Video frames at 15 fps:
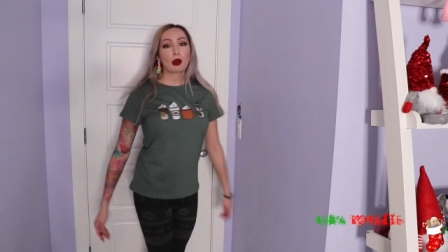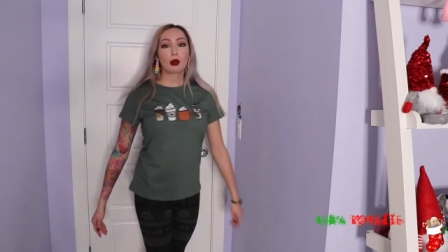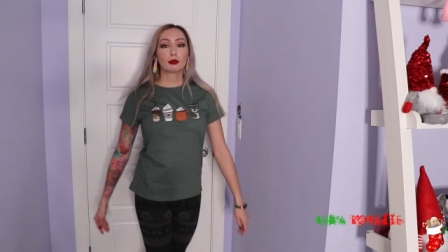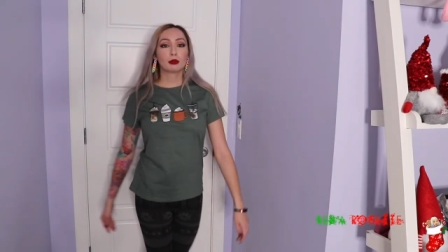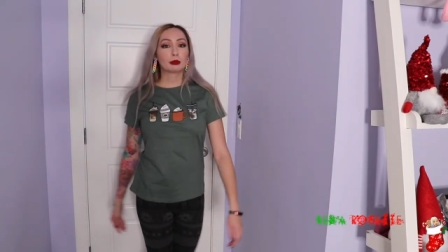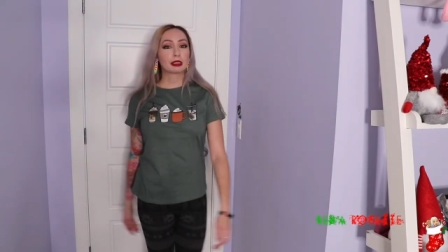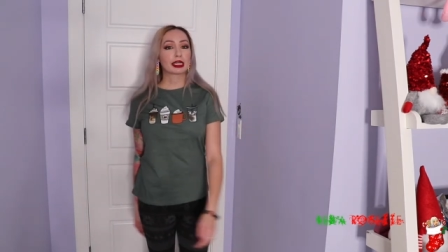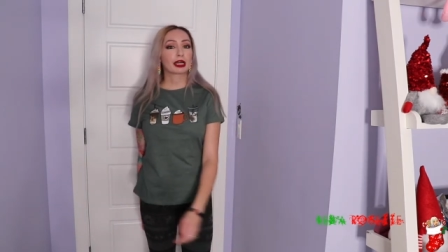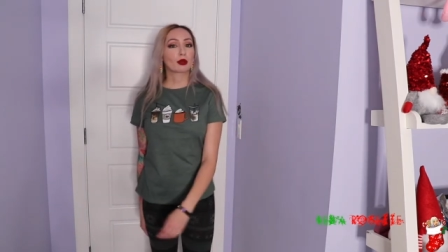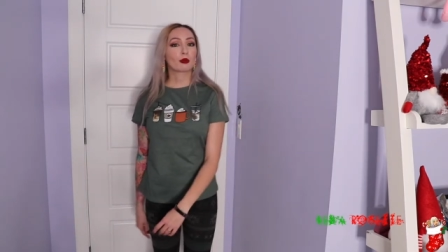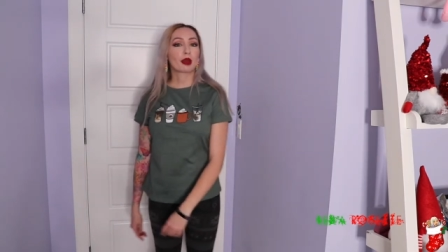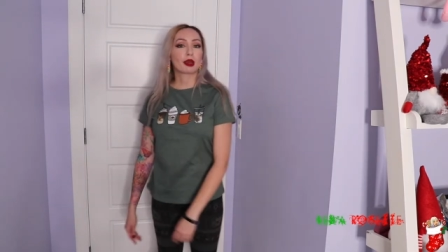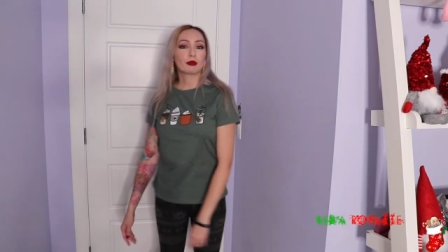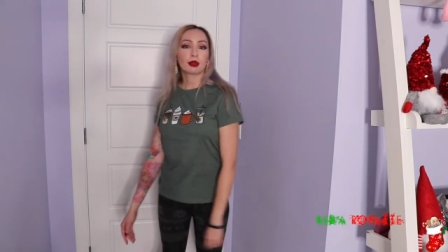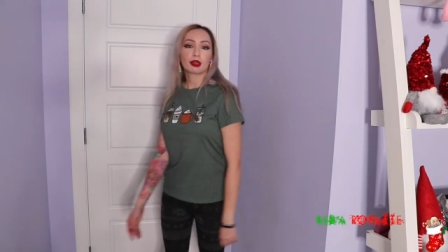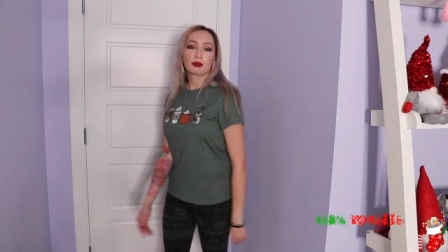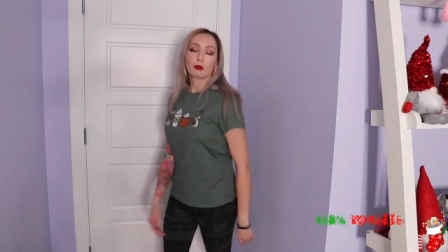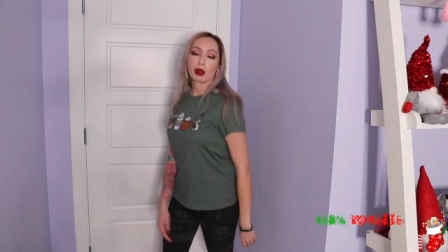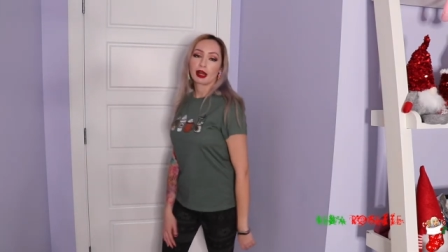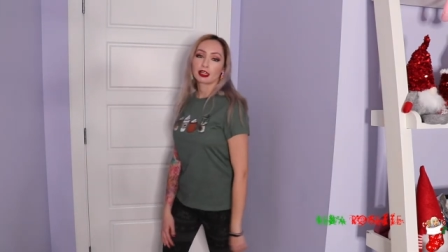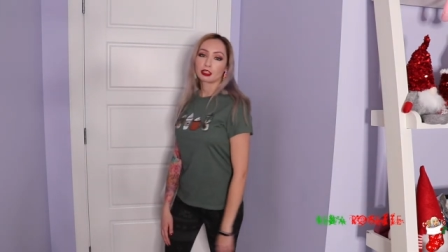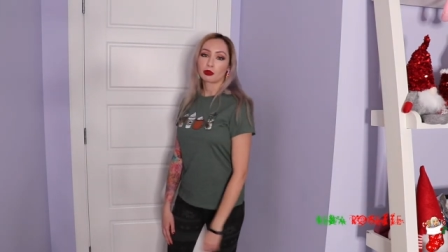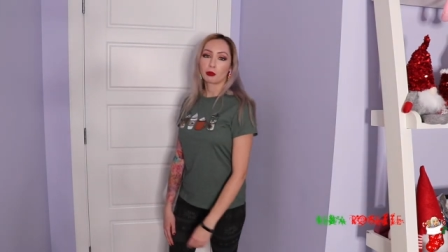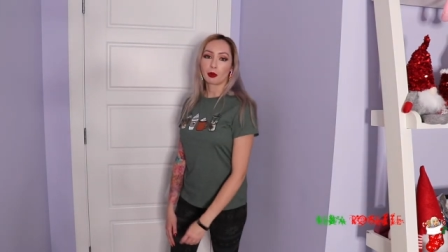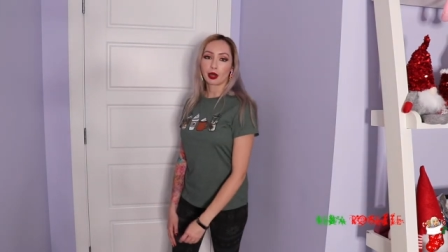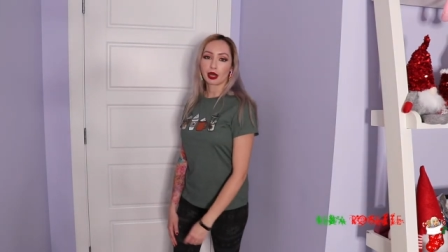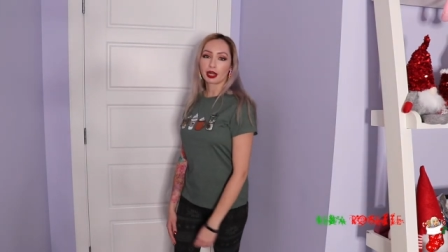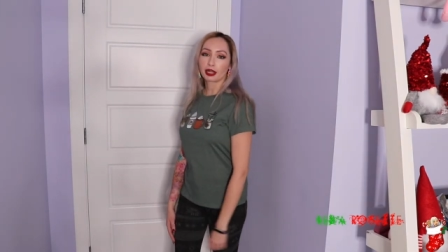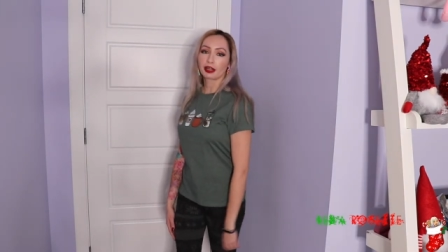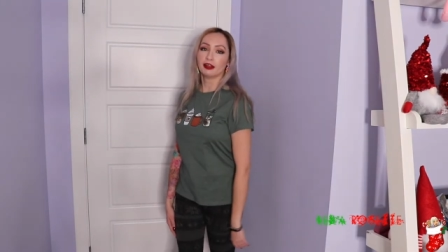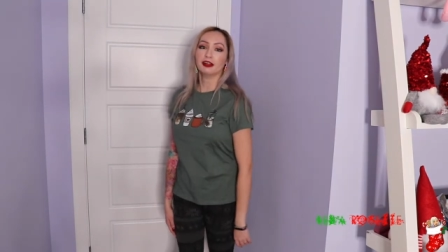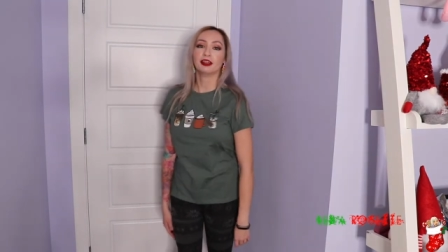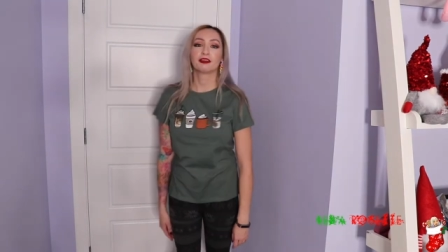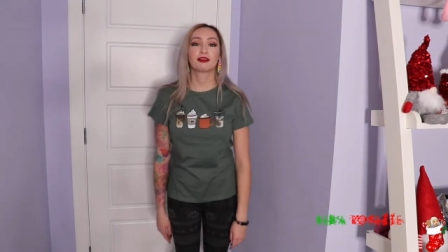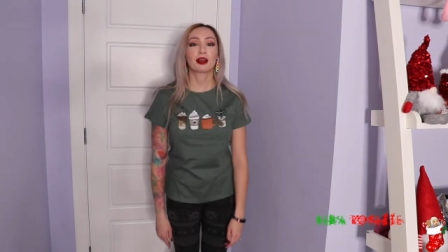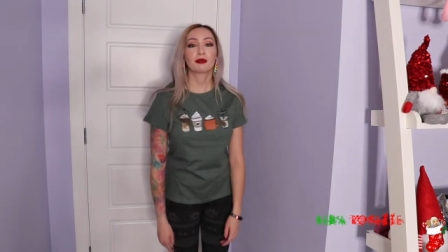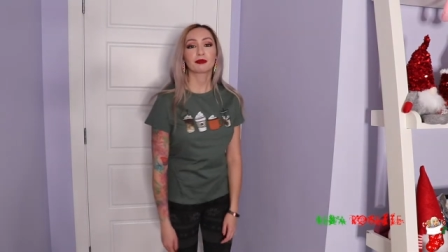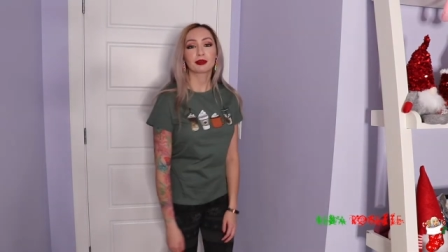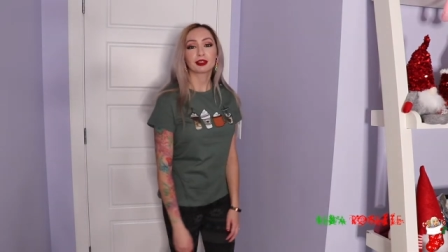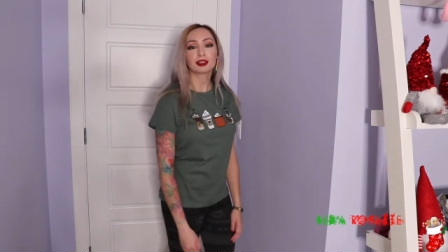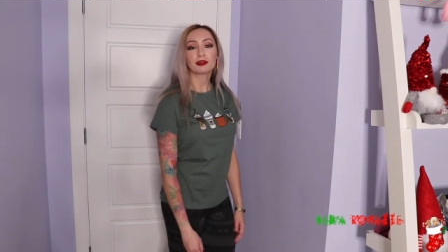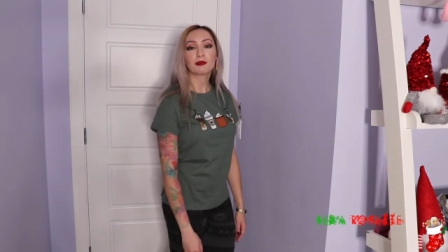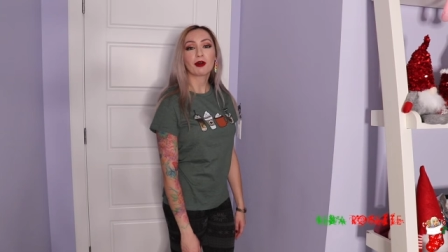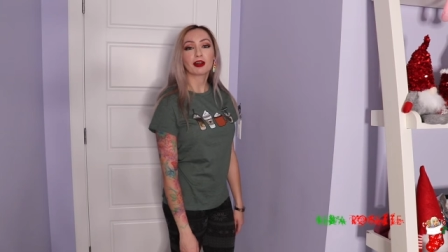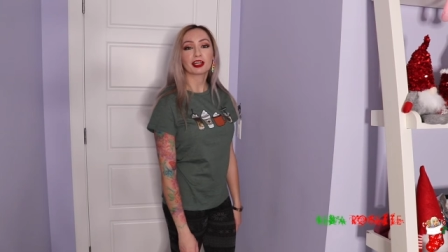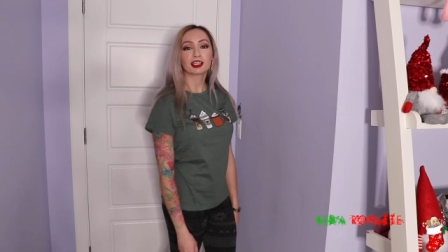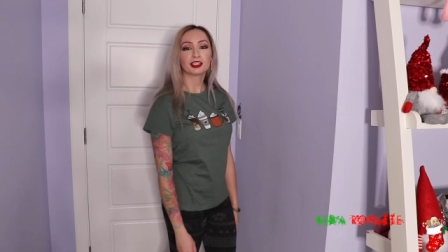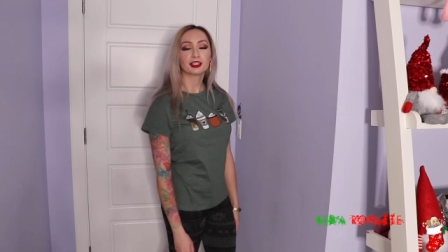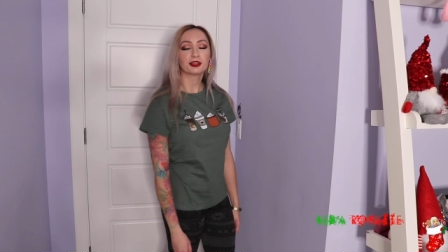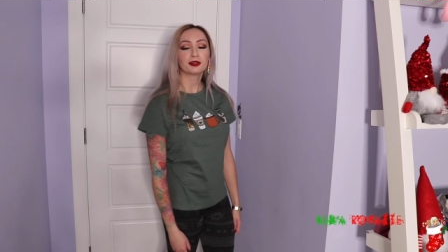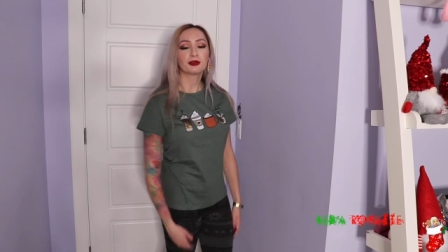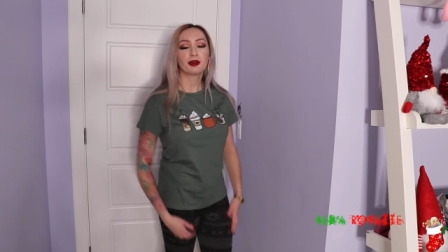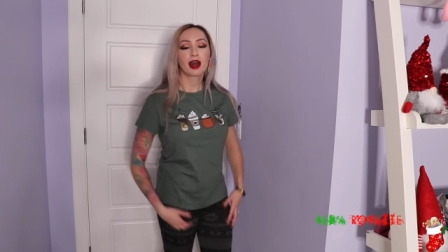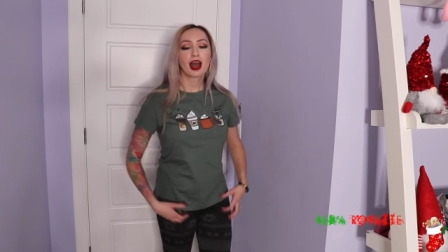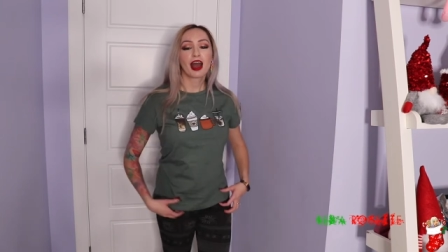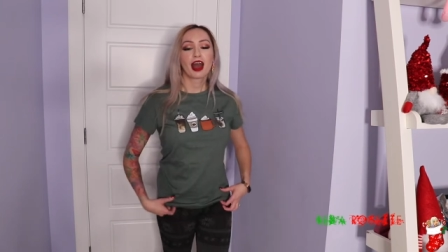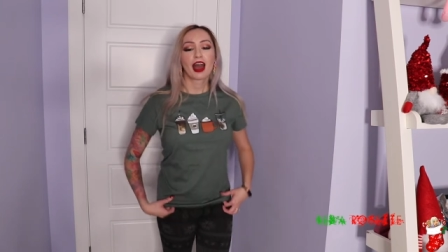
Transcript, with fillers: probably get away with wearing to work if I really wanted to.